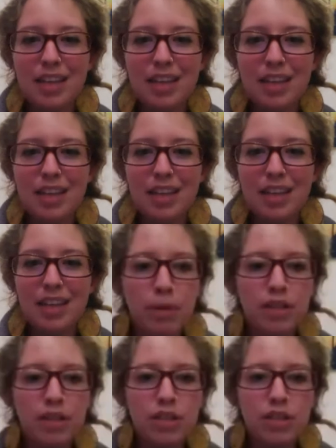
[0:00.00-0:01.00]
guys have both
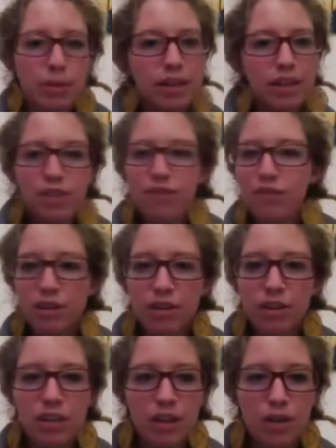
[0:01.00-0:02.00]
been doing this
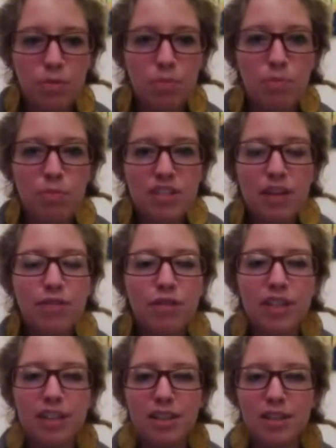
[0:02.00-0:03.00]
for
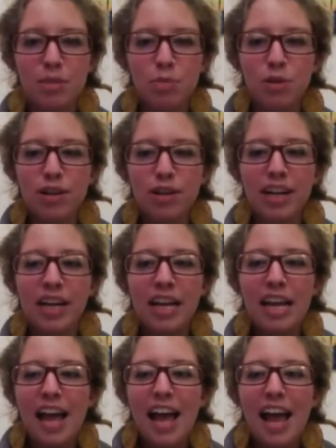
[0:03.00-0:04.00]
several years. I'm
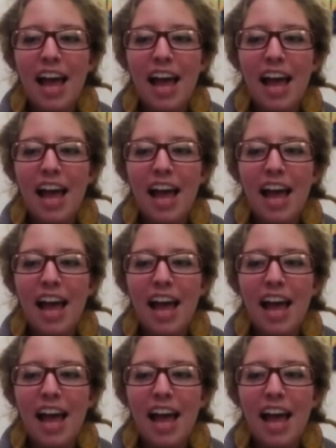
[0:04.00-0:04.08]
wondering,